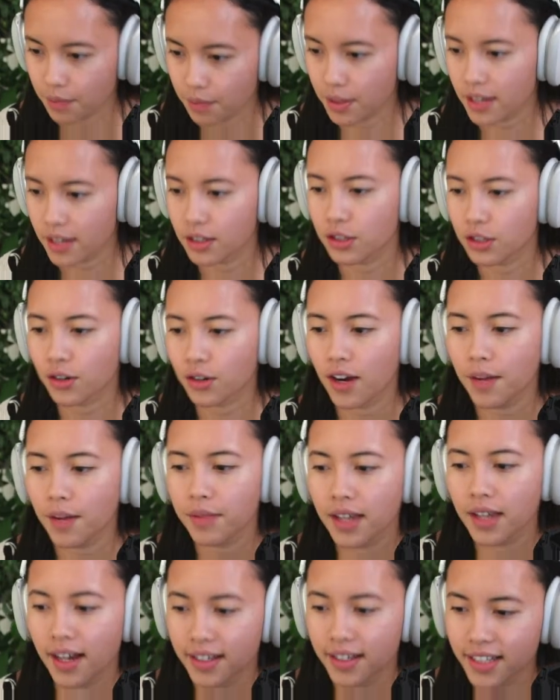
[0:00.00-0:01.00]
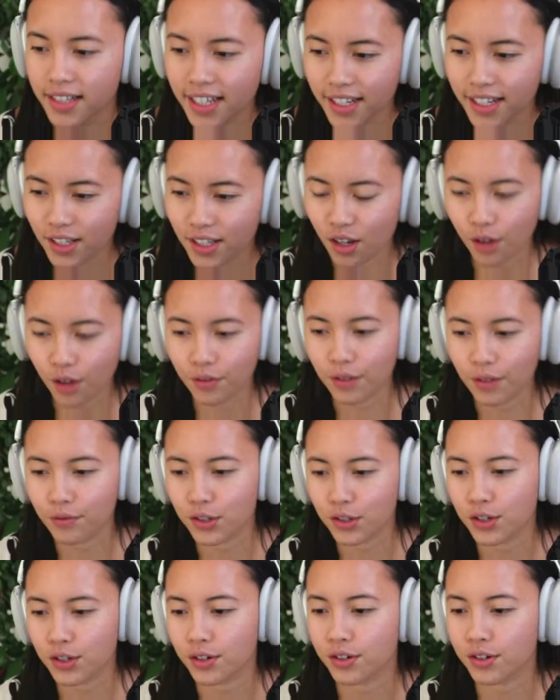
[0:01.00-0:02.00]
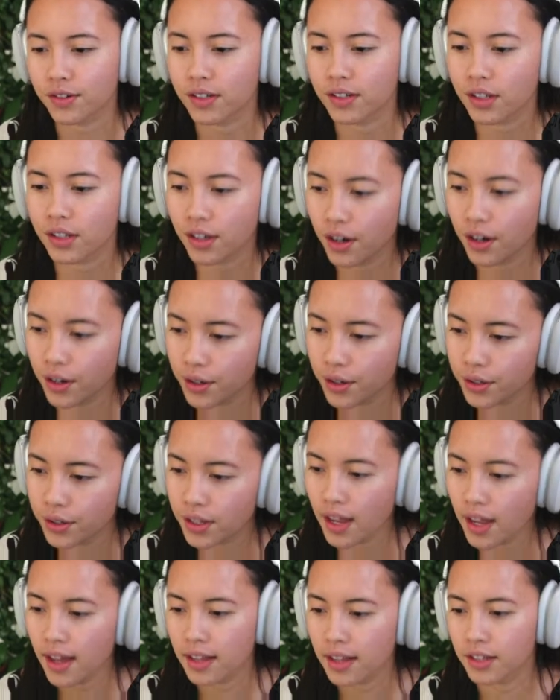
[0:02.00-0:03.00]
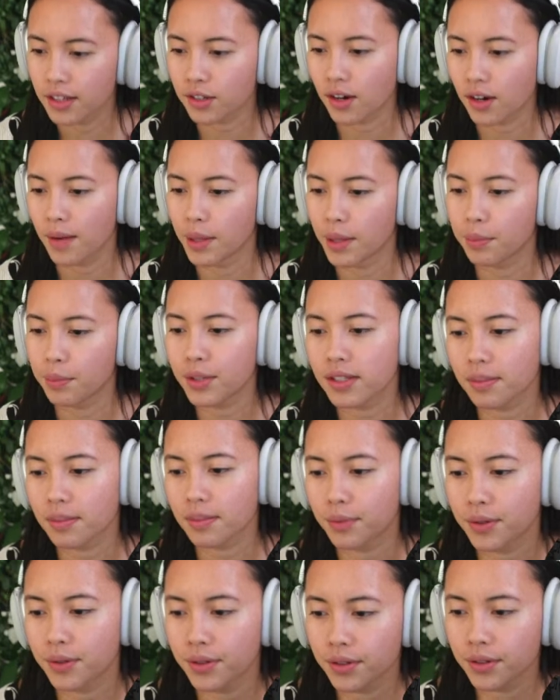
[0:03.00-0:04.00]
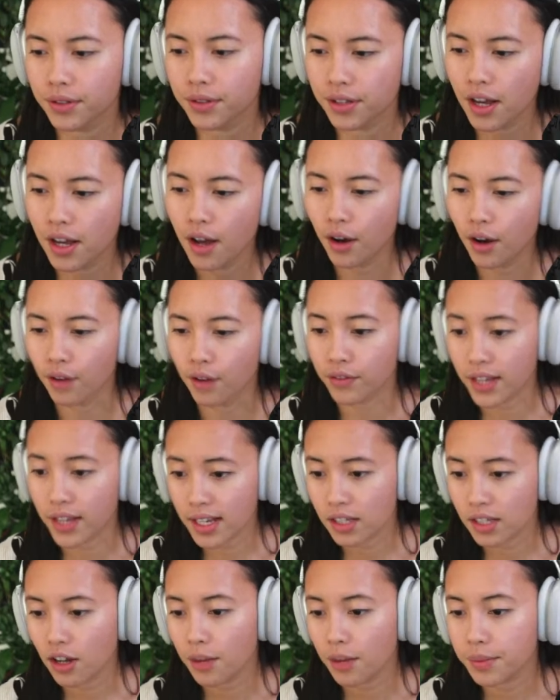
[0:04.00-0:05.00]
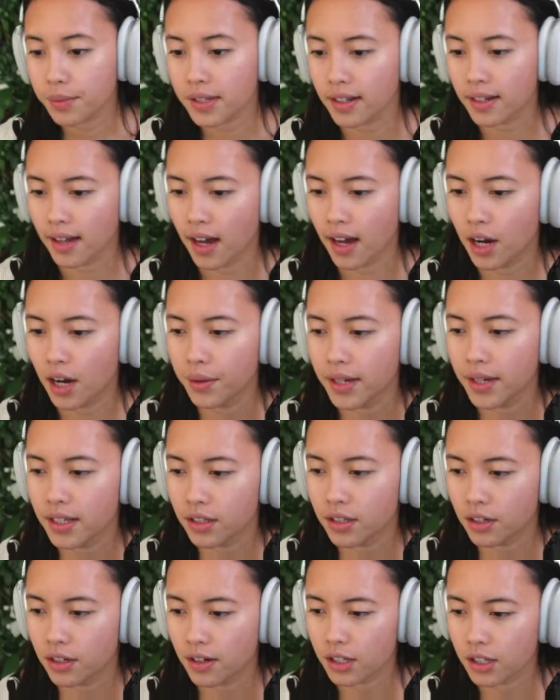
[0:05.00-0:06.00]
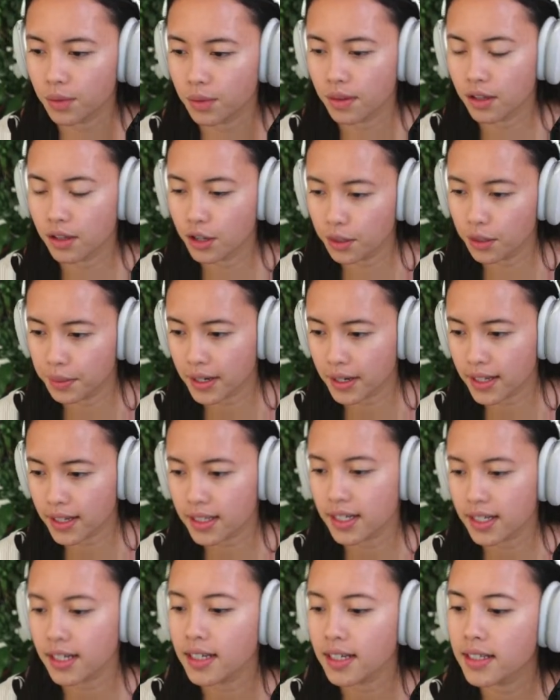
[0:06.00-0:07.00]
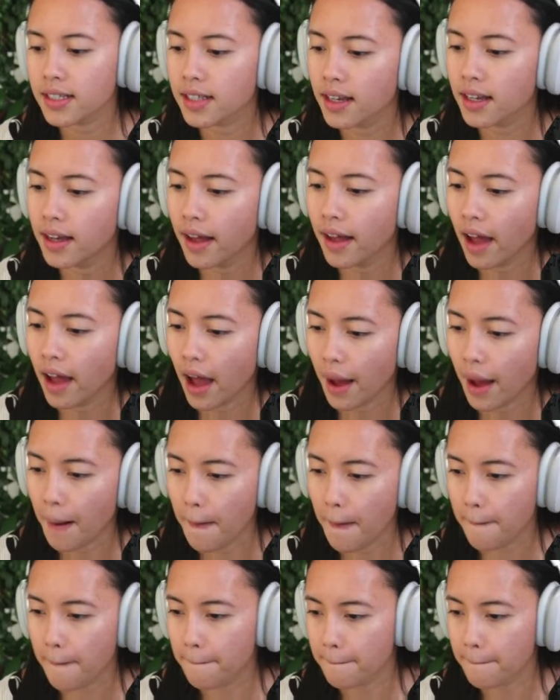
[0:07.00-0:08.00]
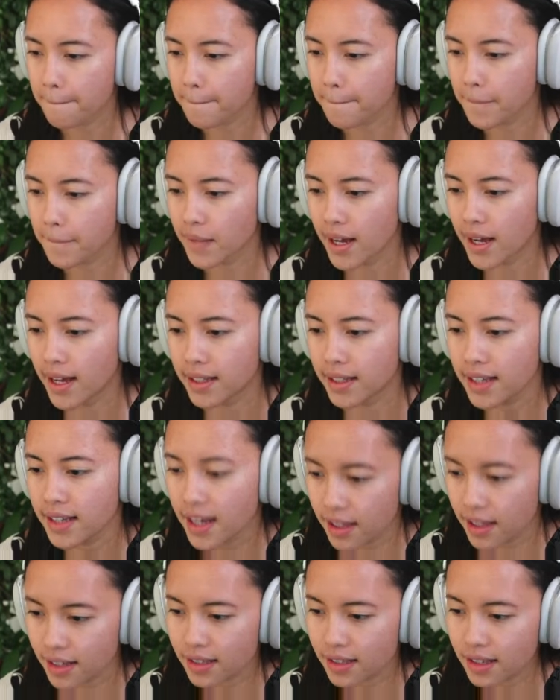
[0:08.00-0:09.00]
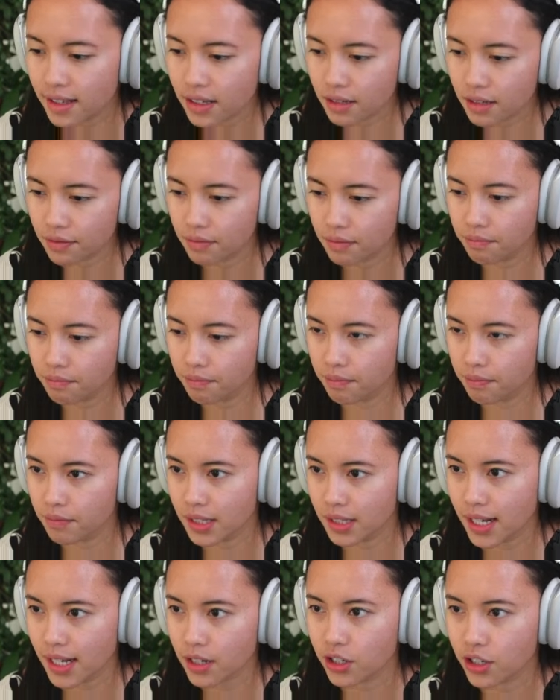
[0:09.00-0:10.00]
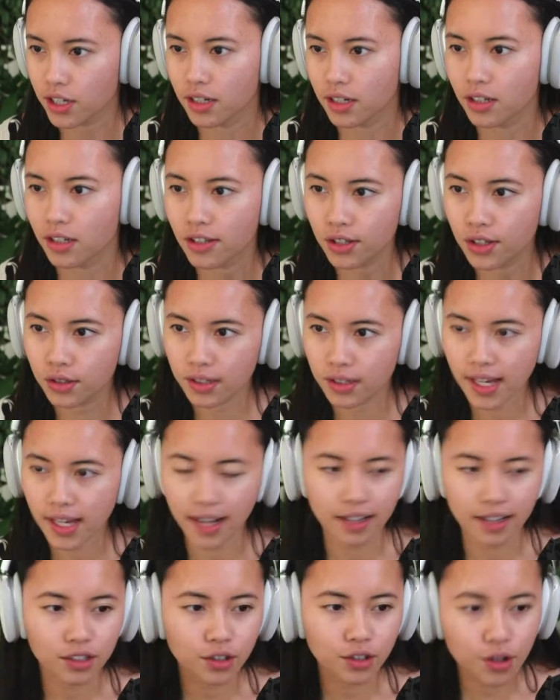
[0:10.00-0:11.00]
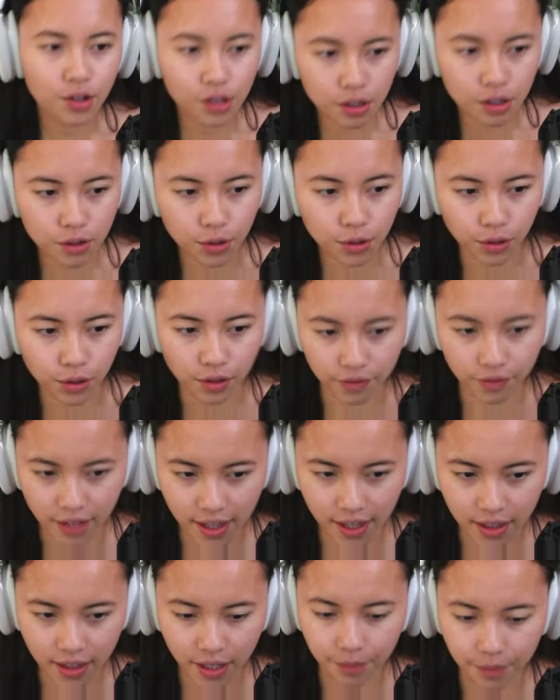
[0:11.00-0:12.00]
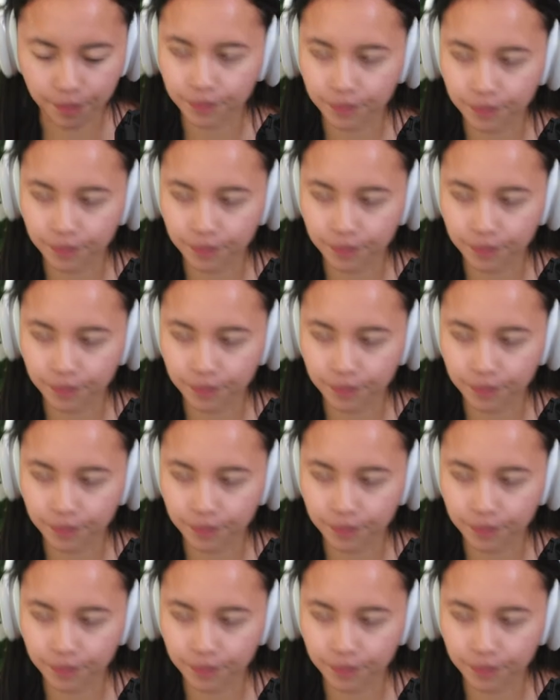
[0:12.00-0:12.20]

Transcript: describe the ideas of infrastructure as code, describe the principles of Gitops and how it integrates with Kubernetes. And yeah, that's this section. So yeah, let's go through all of that then.